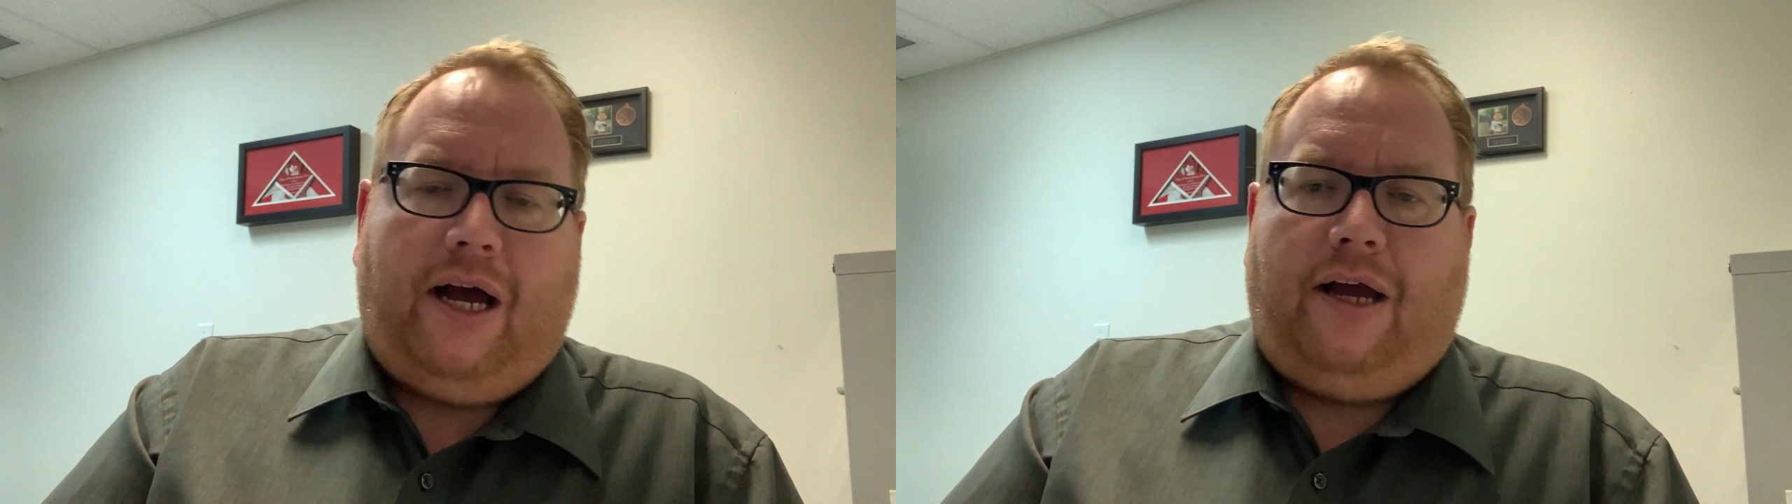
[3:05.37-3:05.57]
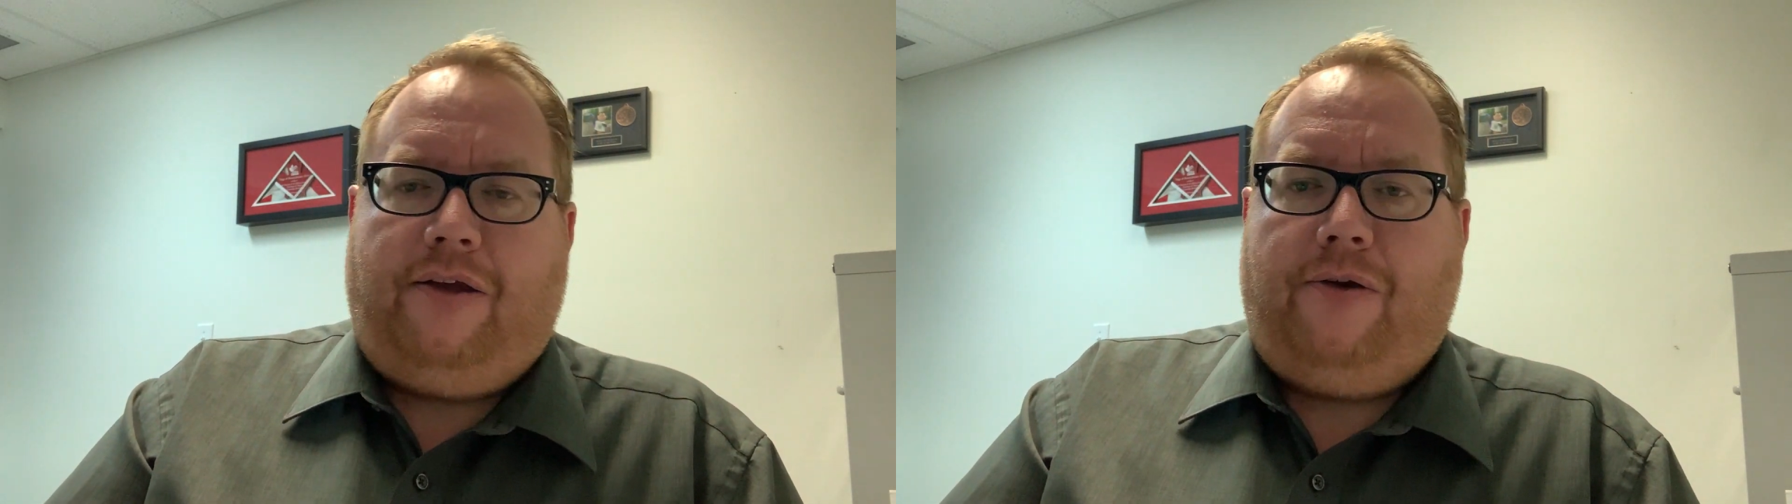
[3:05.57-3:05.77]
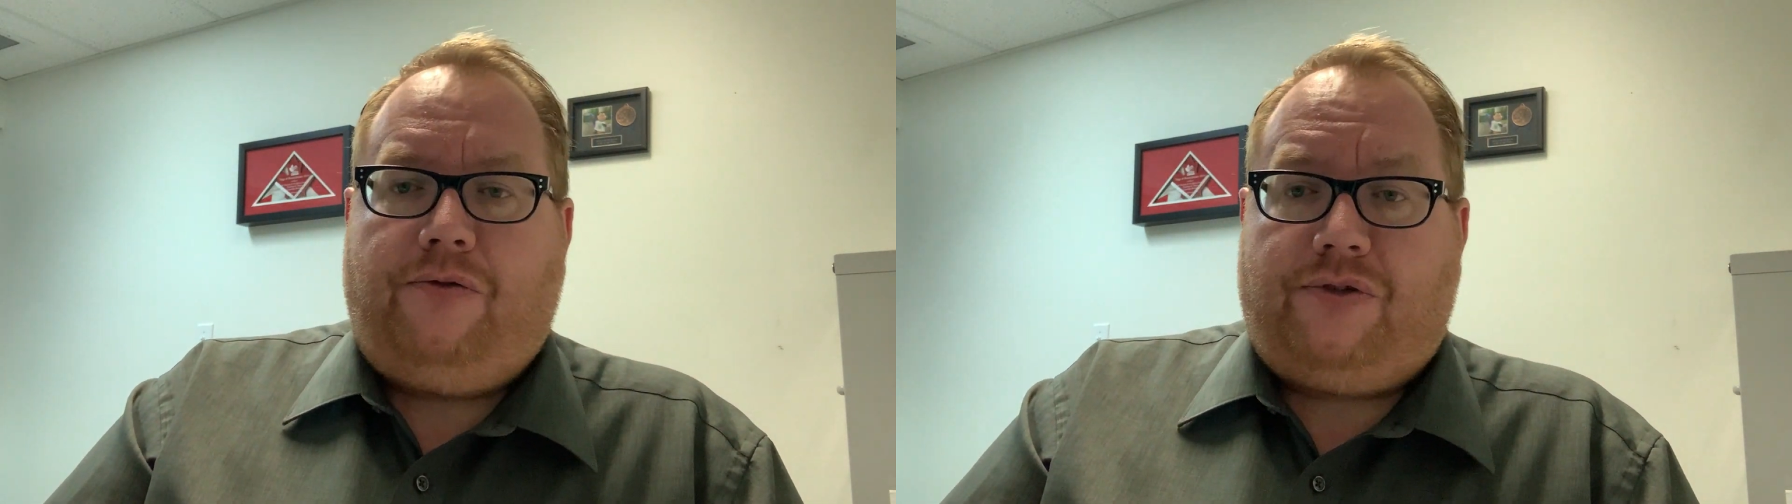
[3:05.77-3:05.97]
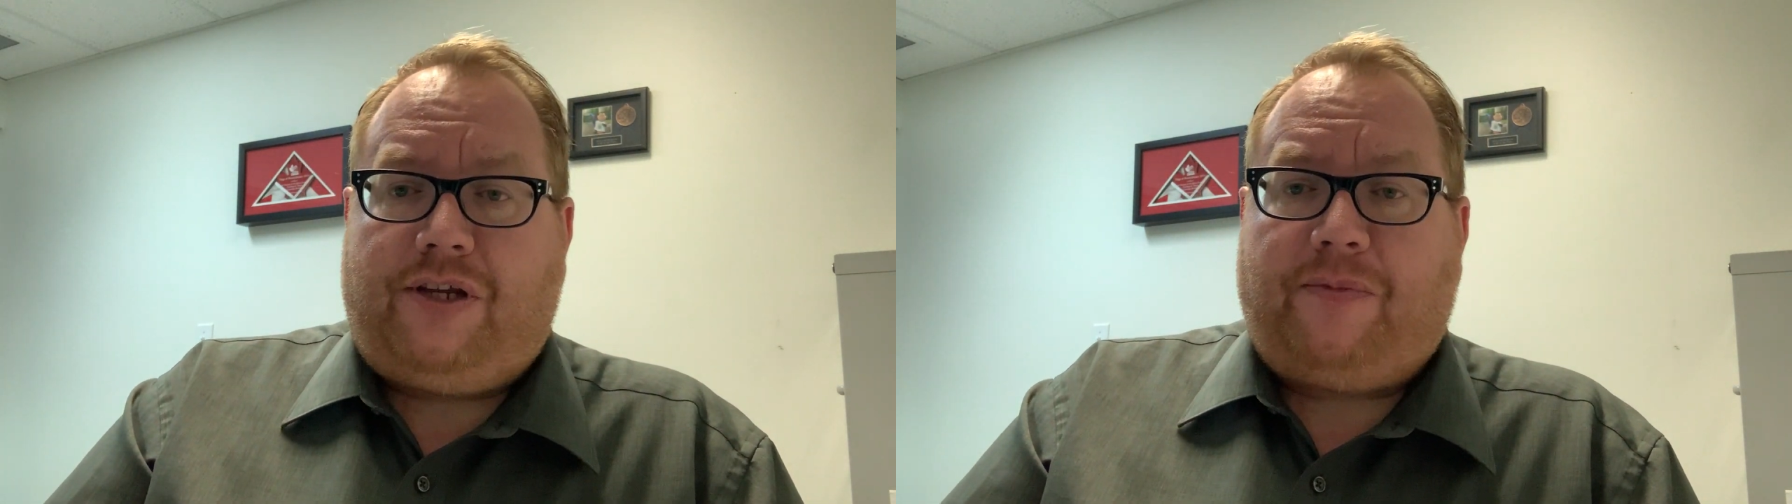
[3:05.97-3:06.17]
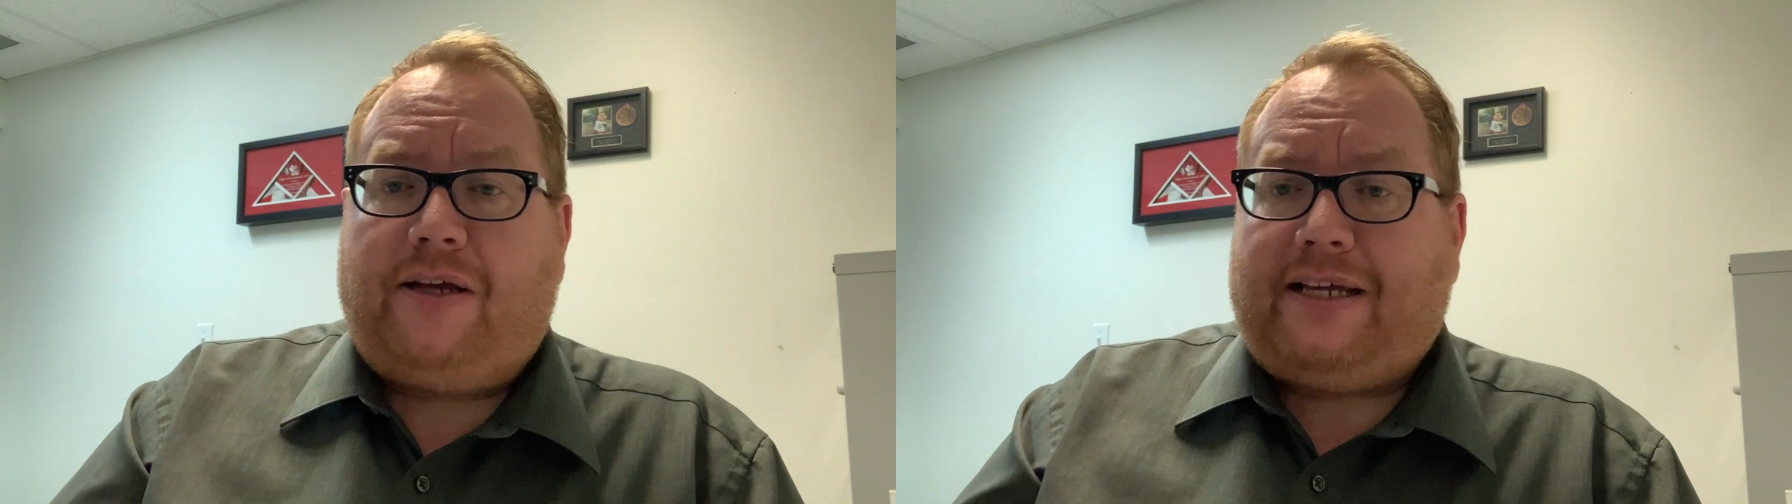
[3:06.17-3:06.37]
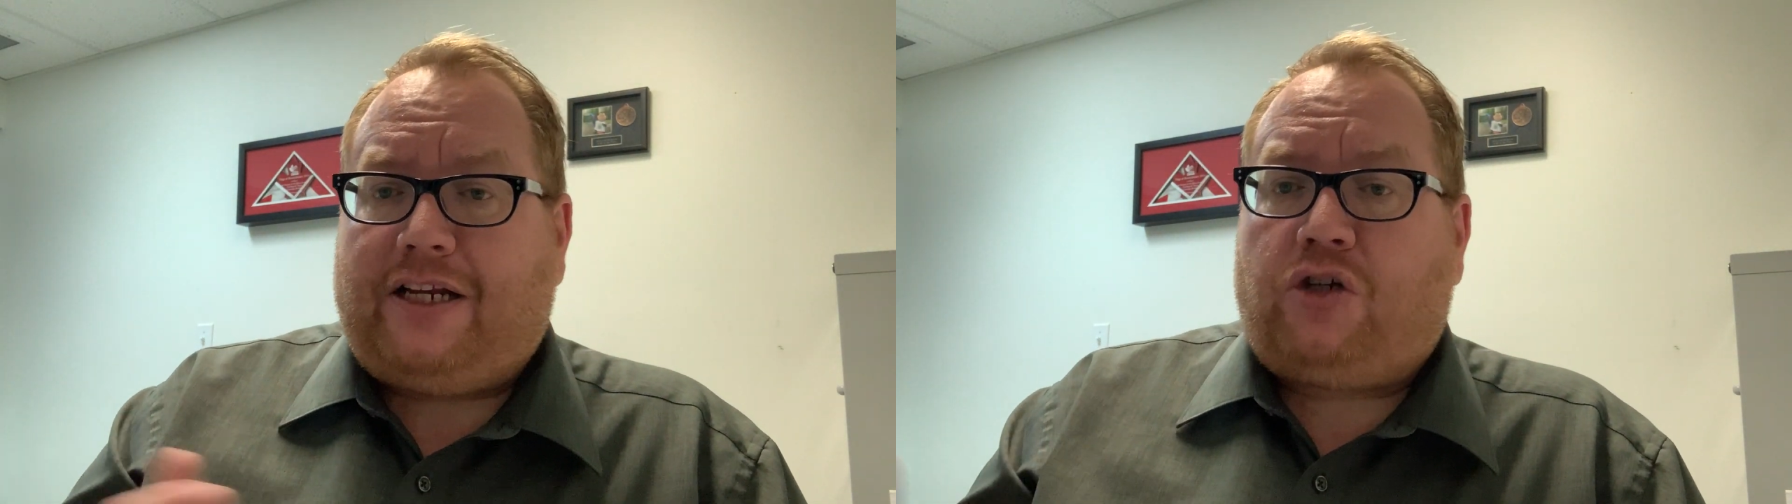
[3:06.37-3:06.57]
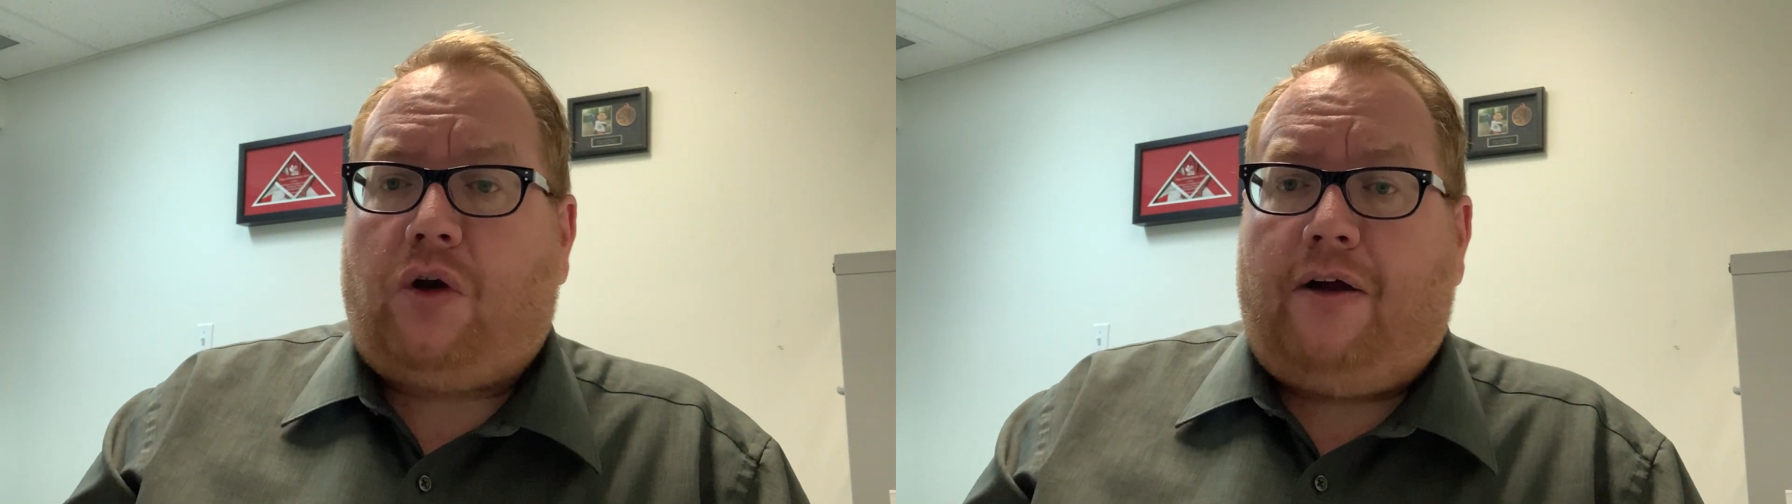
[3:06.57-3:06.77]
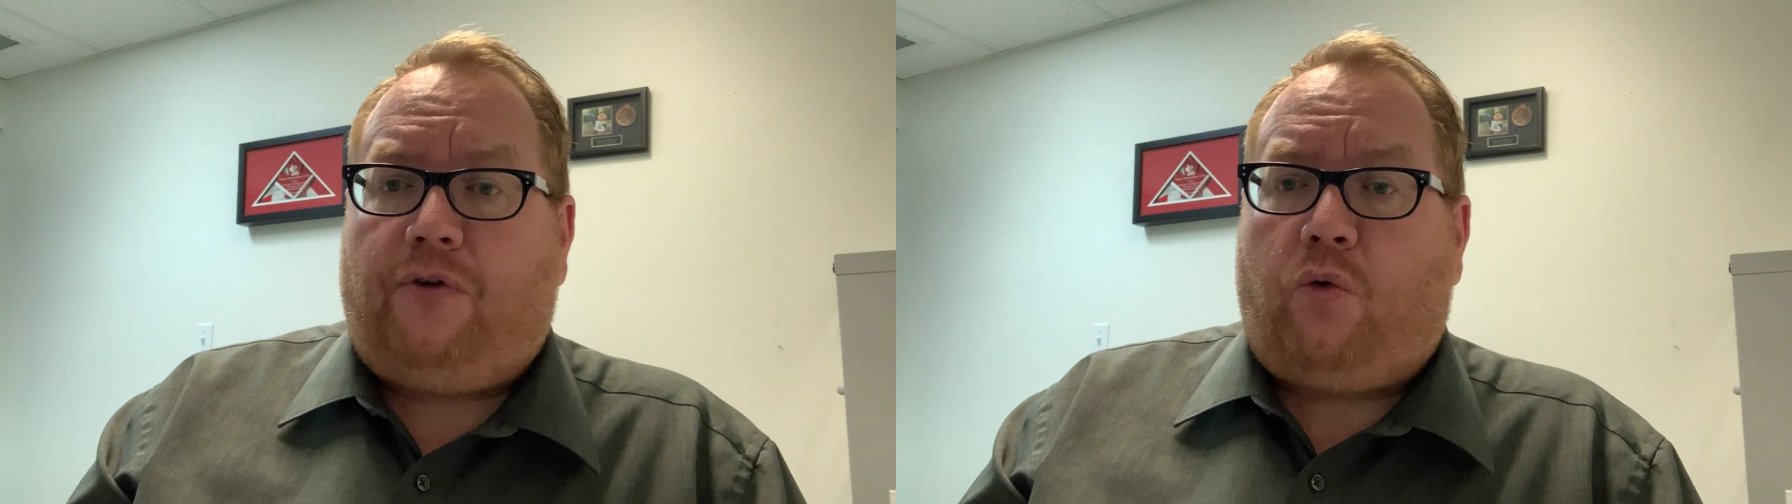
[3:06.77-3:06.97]
you sometimes had to
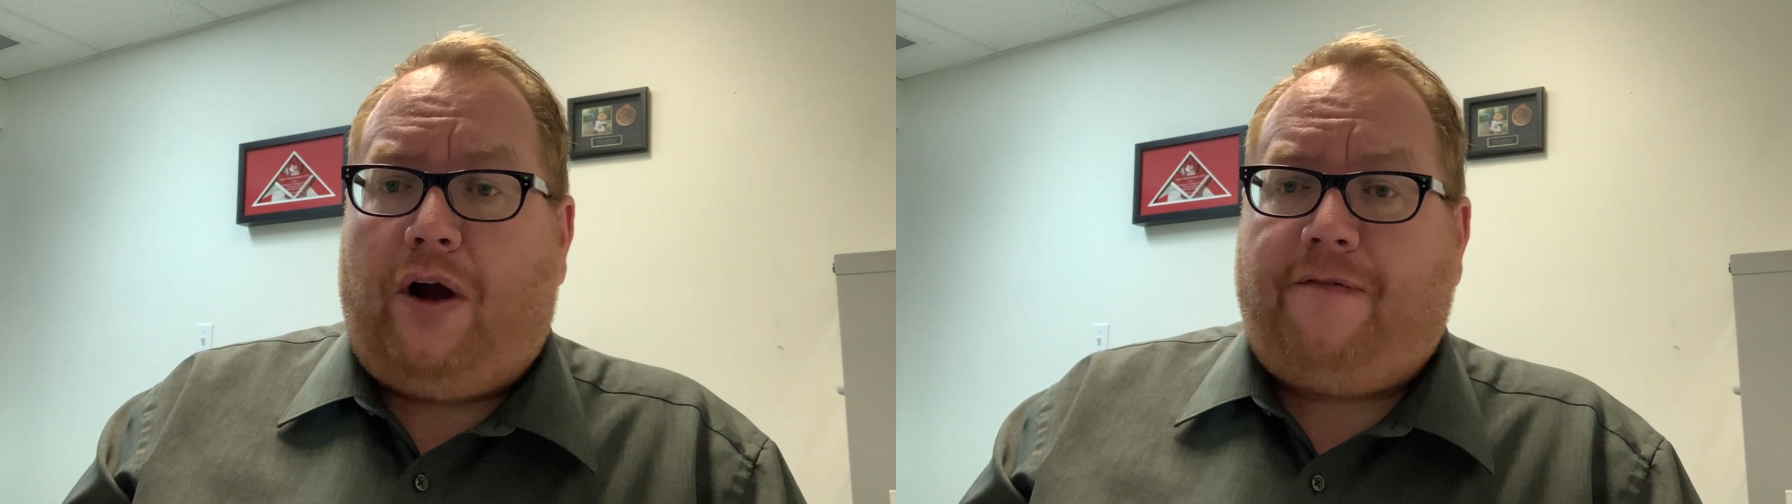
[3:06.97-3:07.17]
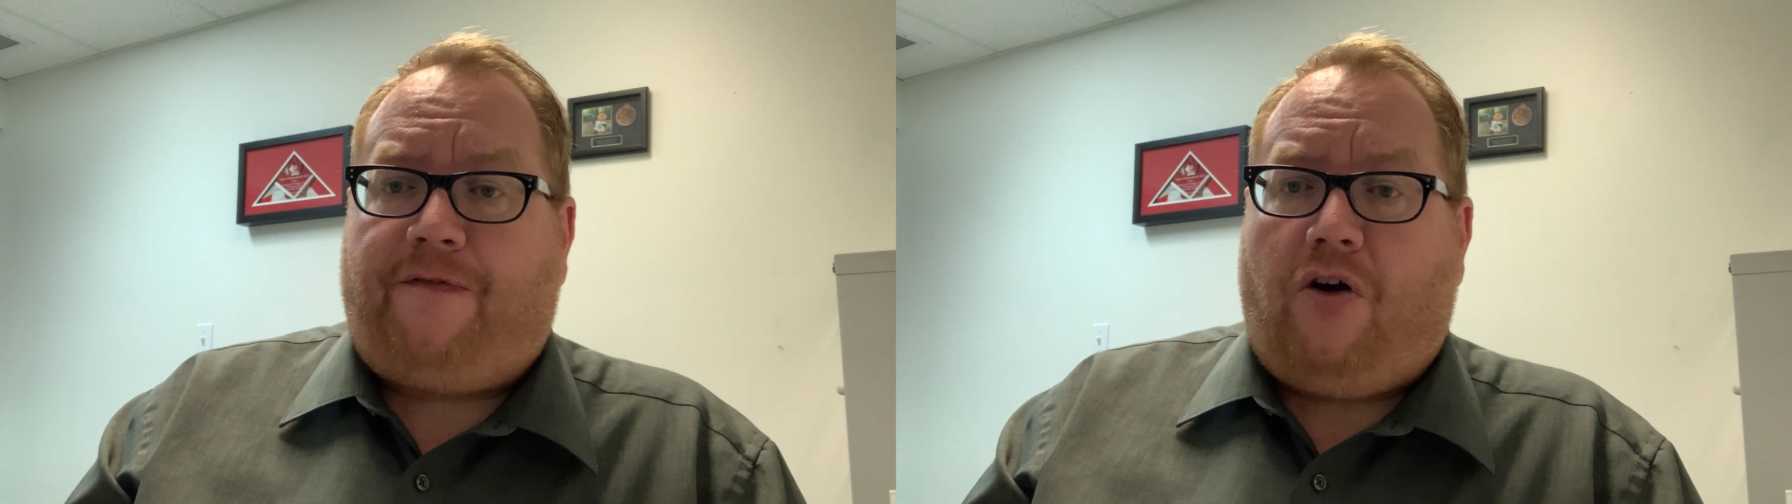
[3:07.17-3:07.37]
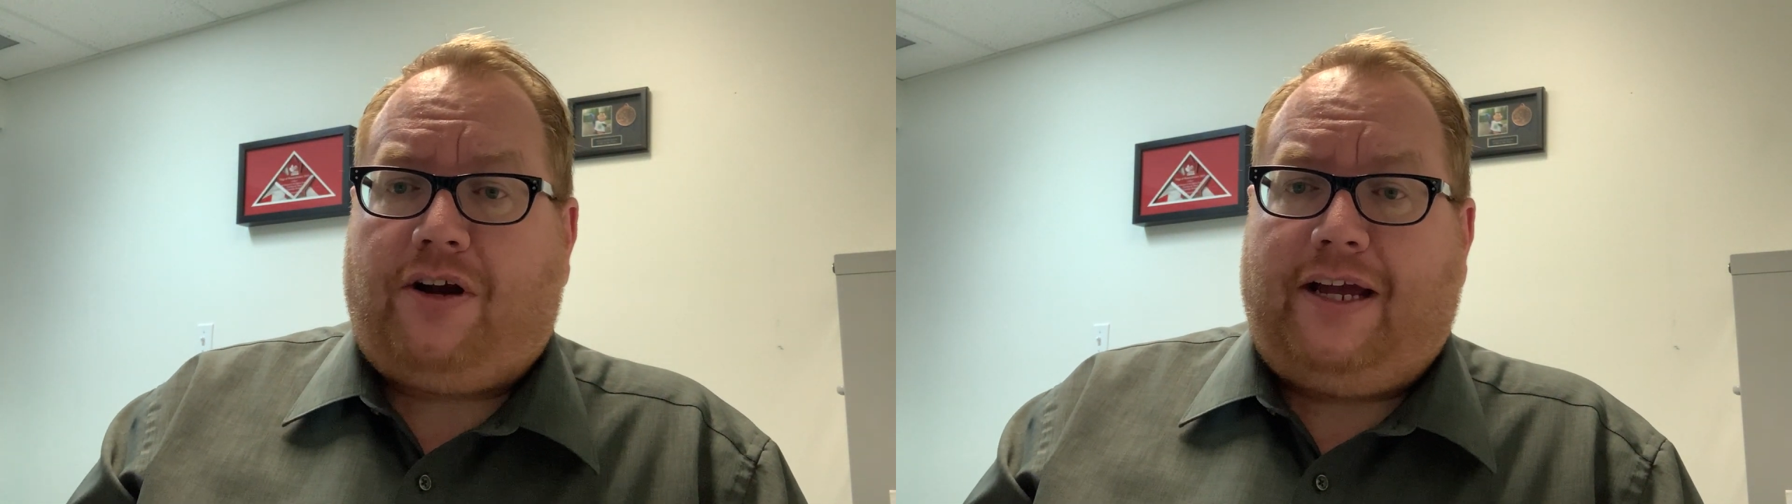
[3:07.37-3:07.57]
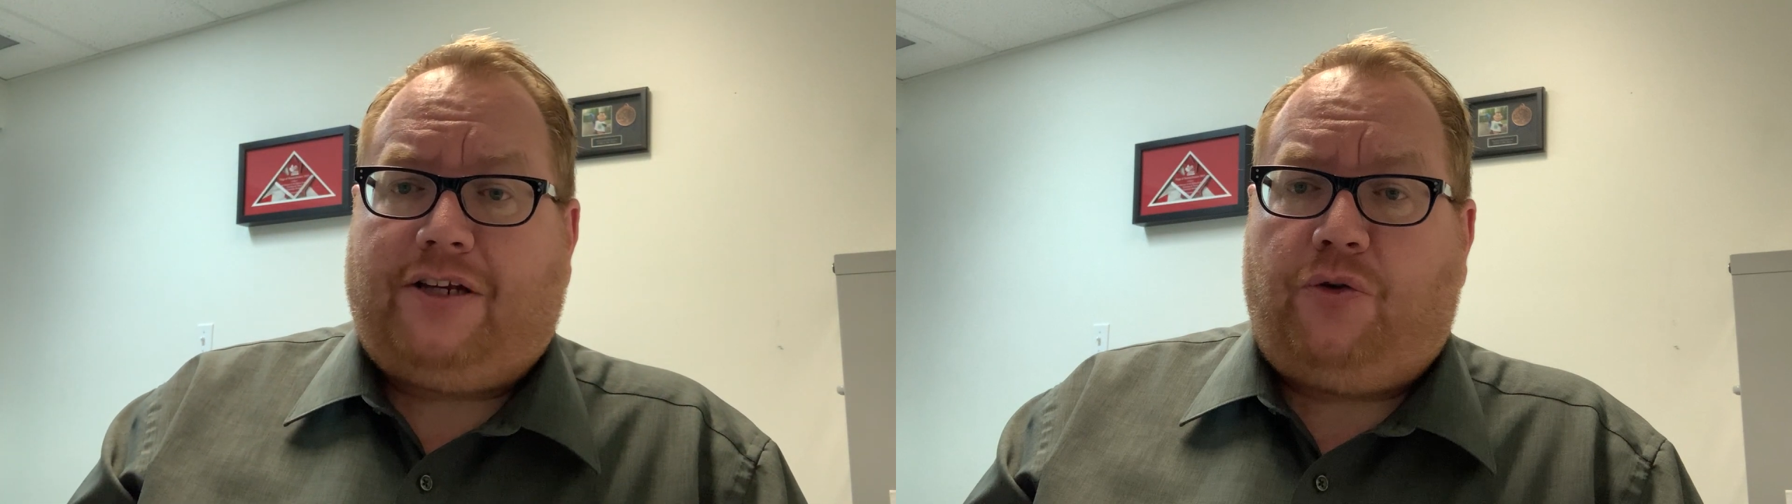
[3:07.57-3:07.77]
travel quite far to get